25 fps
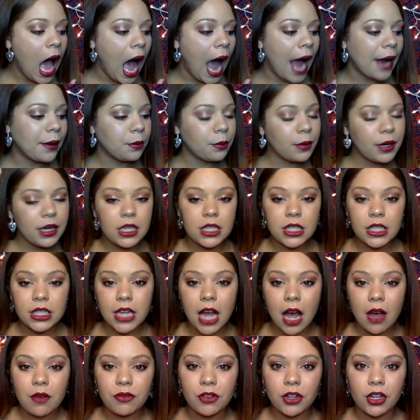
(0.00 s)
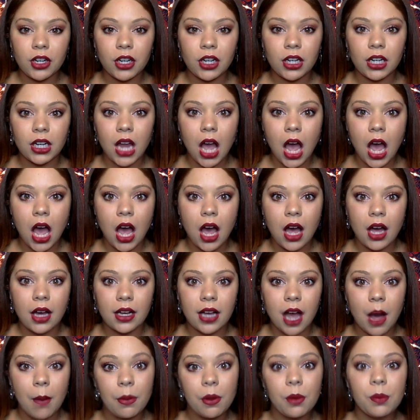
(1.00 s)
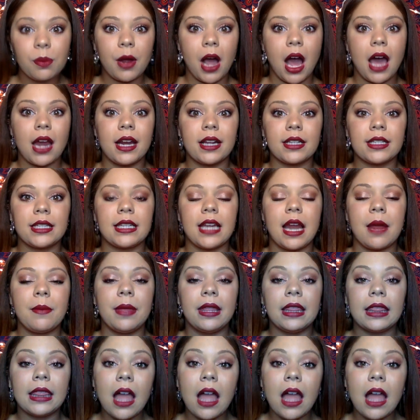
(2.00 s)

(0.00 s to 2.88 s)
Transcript: I rediscovered a couple products that I've been